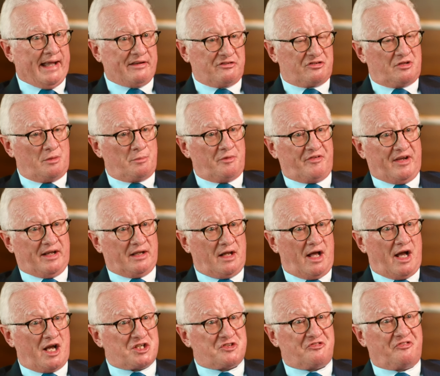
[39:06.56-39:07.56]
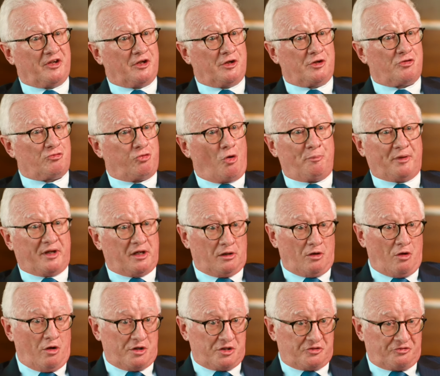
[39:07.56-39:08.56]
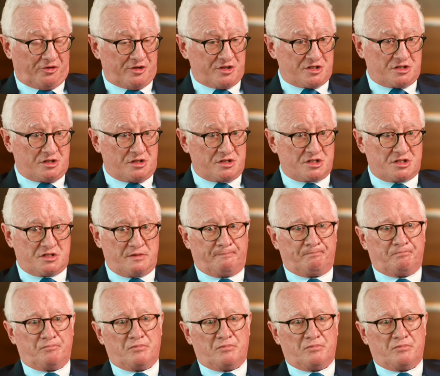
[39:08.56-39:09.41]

Some of our large philanthropic clients, for instance,